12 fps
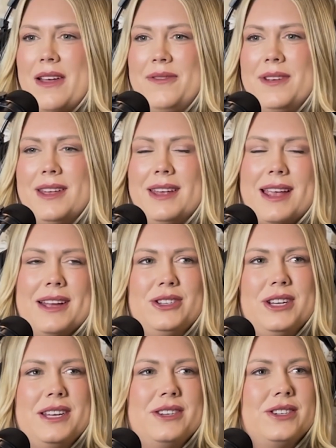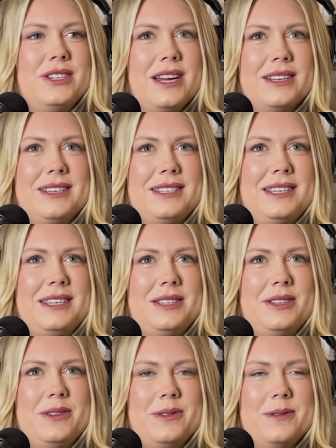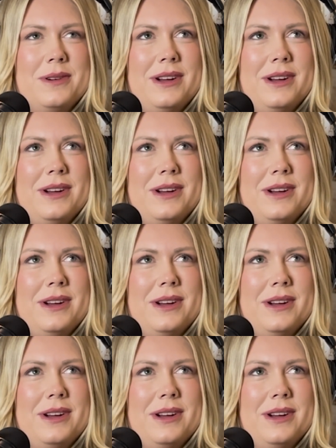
feel like I should interject because he's too